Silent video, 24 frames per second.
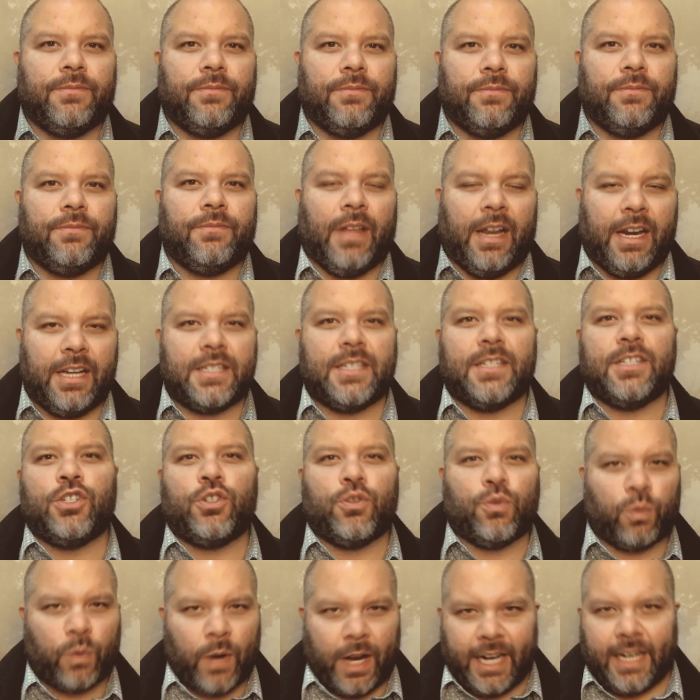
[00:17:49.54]
that it's
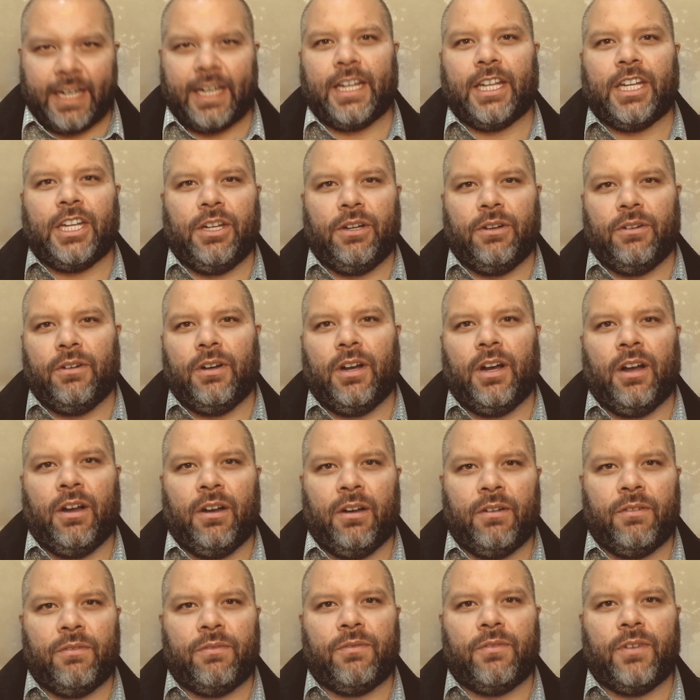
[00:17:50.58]
draining you
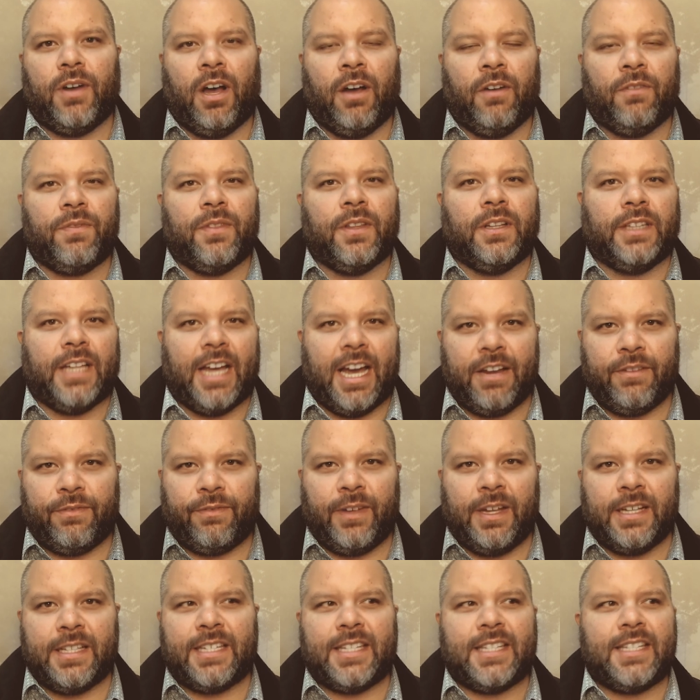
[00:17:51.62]
of the life.
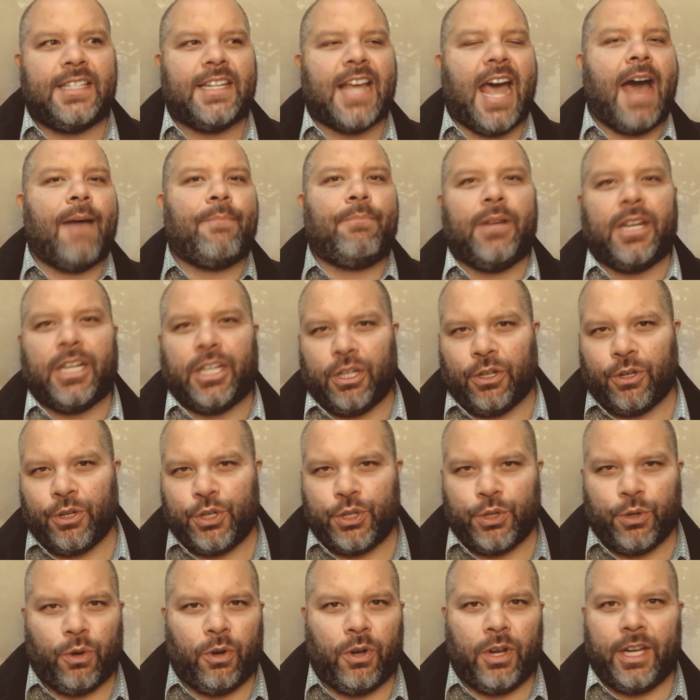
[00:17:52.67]
It's zapping your
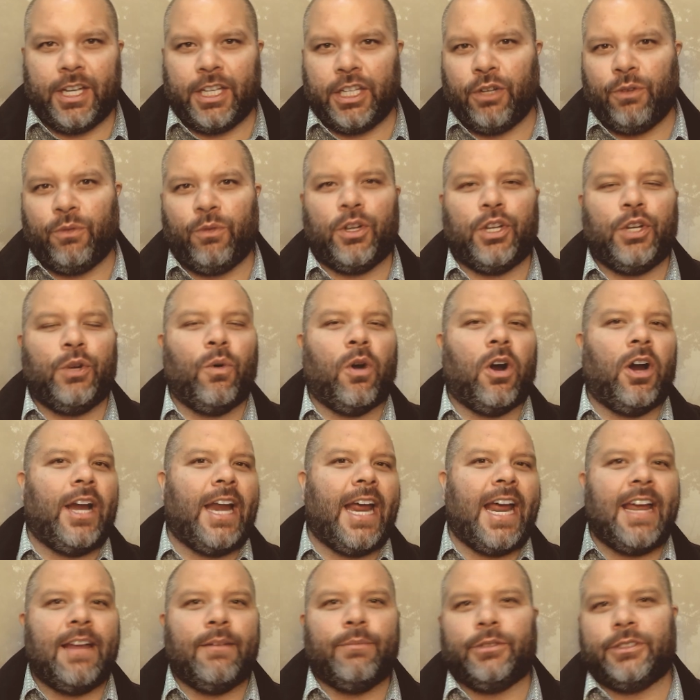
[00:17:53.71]
joy. You aren't
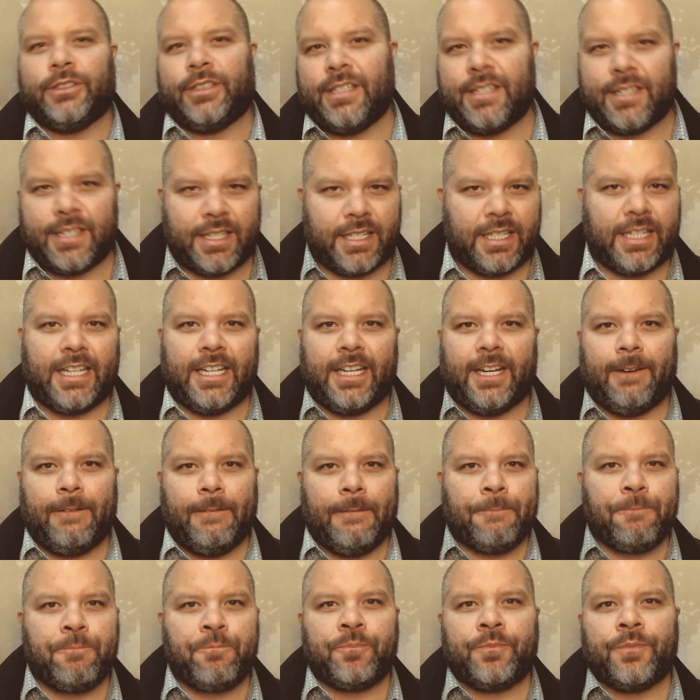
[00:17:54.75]
able to see
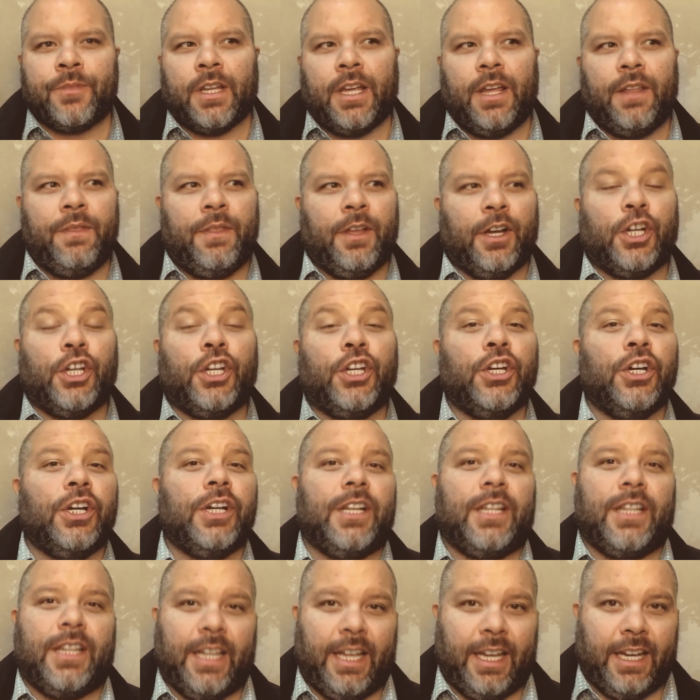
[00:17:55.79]
the
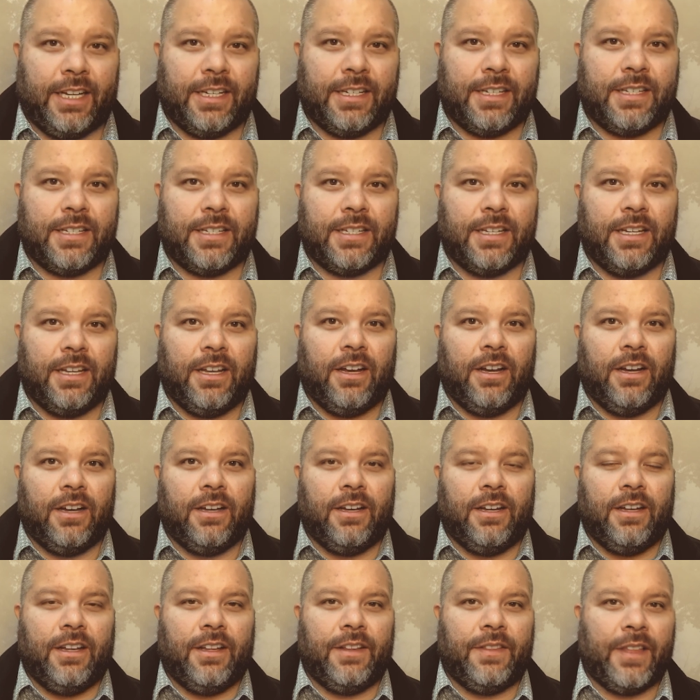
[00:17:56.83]
good things
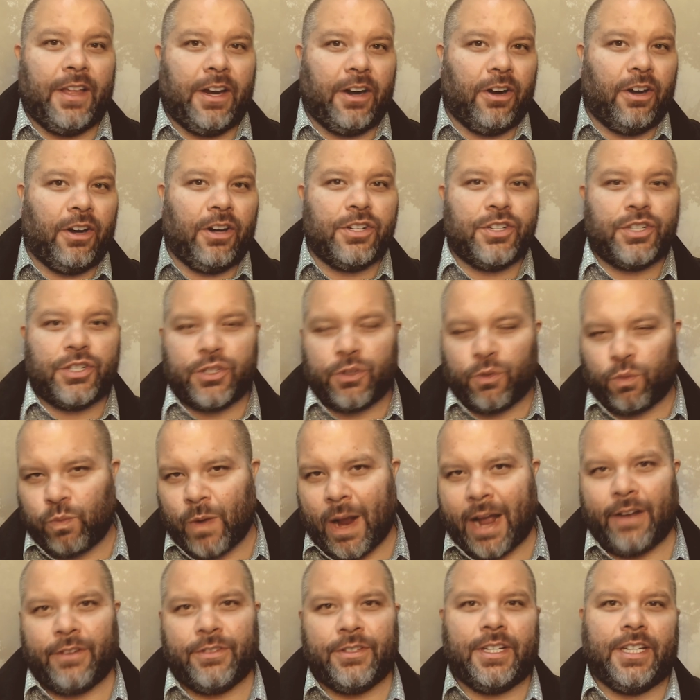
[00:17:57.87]
that are
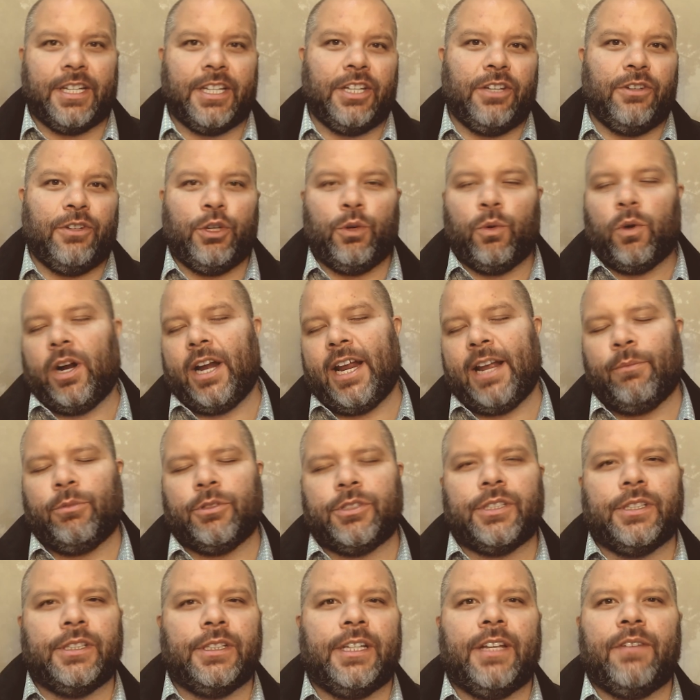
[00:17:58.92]
surrounding you. You aren't able
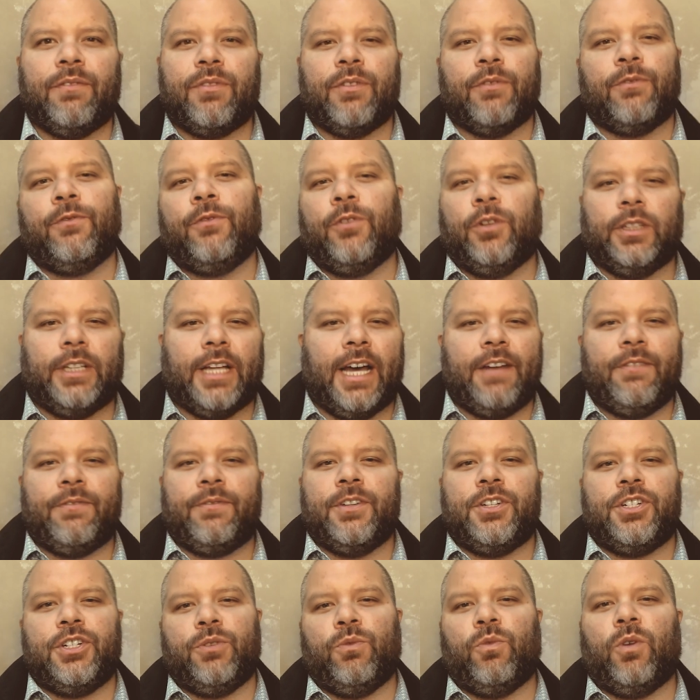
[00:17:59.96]
to live the full life
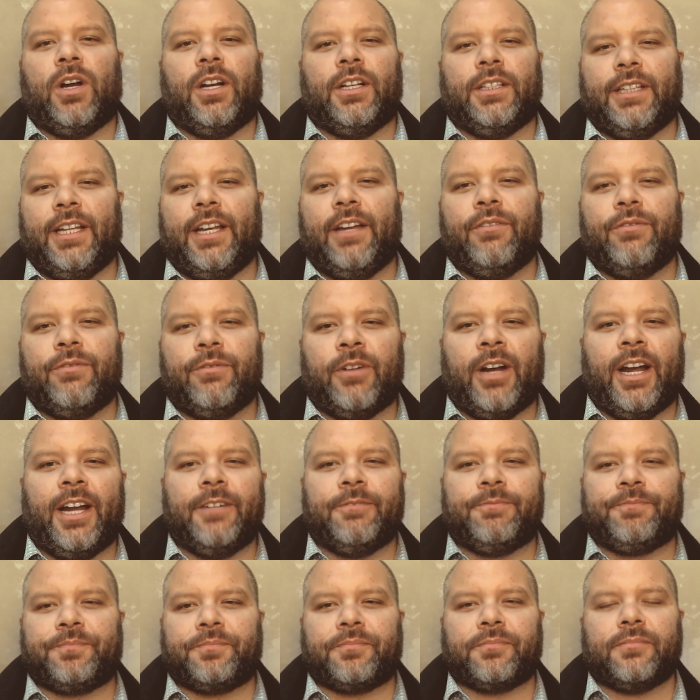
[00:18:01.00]
that you want to live, right?
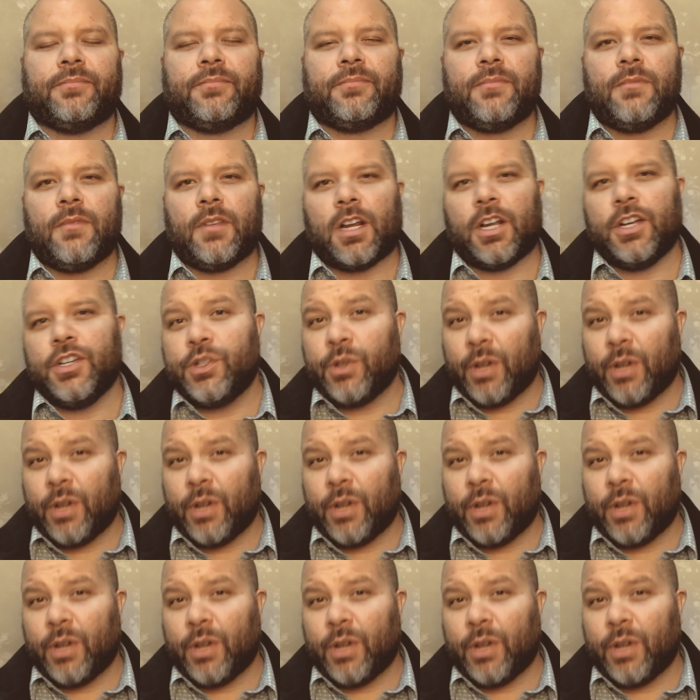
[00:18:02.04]
So I